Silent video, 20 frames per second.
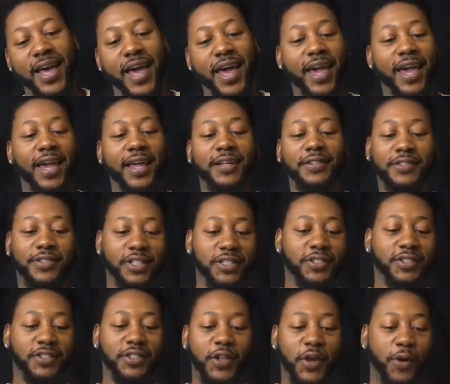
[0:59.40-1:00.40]
And
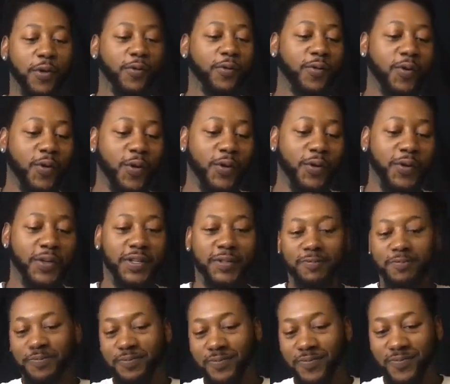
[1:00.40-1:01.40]
just,
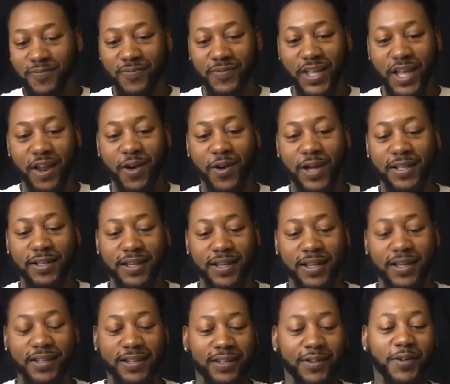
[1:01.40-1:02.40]
on
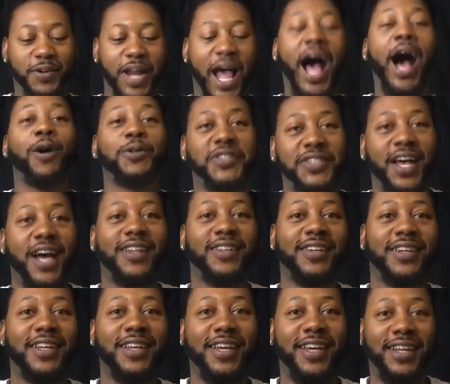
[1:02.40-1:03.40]
the outside
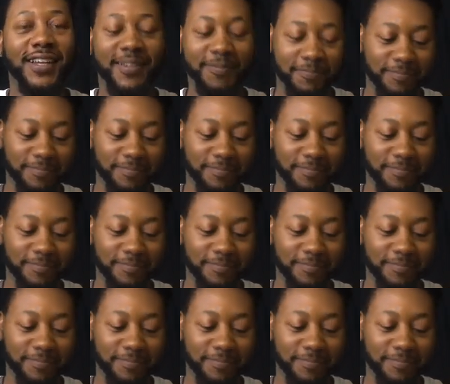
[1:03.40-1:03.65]
looking in,